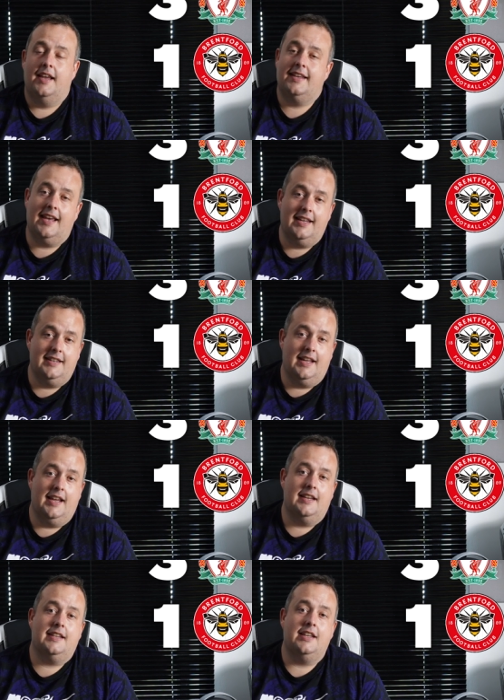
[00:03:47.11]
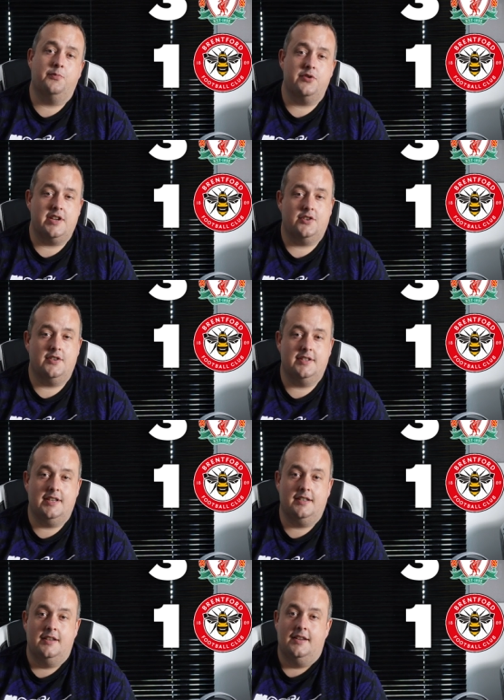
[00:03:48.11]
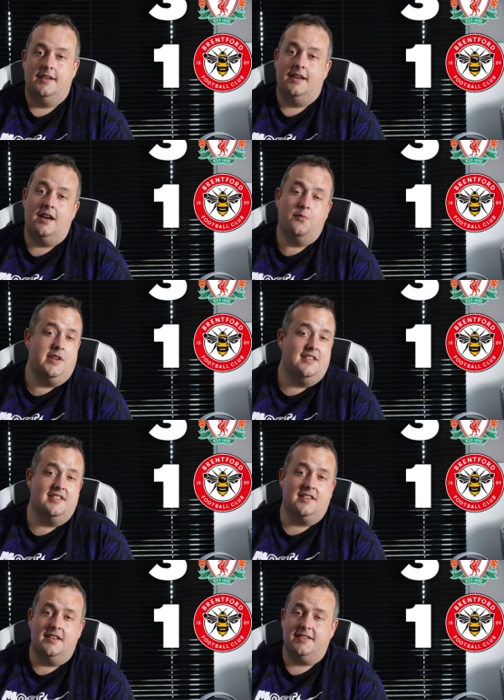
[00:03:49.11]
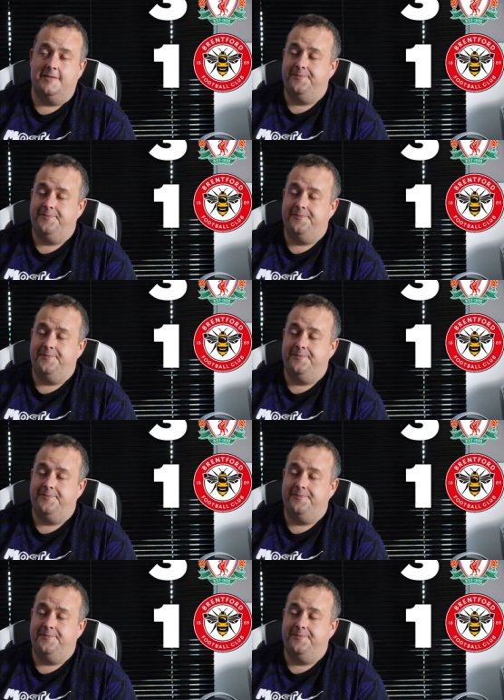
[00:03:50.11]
get in there, get your predictions in, and we can discuss it.